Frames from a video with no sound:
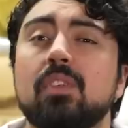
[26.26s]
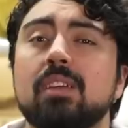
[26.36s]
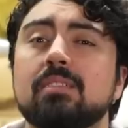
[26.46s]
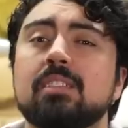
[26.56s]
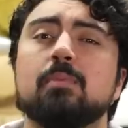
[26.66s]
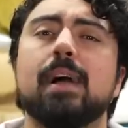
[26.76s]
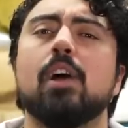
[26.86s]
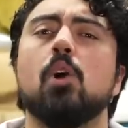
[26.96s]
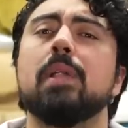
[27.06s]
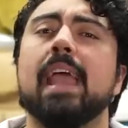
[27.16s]
things into my
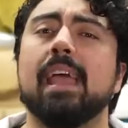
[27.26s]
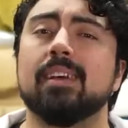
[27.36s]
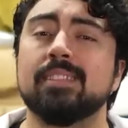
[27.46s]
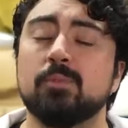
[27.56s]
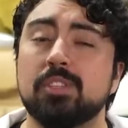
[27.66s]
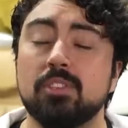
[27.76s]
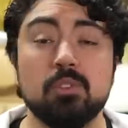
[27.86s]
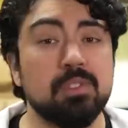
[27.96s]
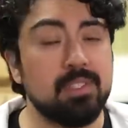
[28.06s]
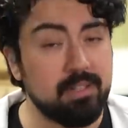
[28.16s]
own hands with a
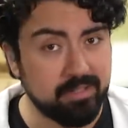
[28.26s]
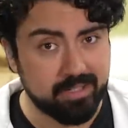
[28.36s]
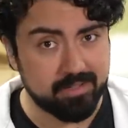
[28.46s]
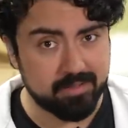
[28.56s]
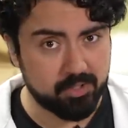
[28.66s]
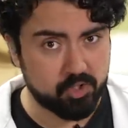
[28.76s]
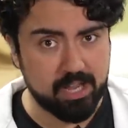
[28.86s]
new series on this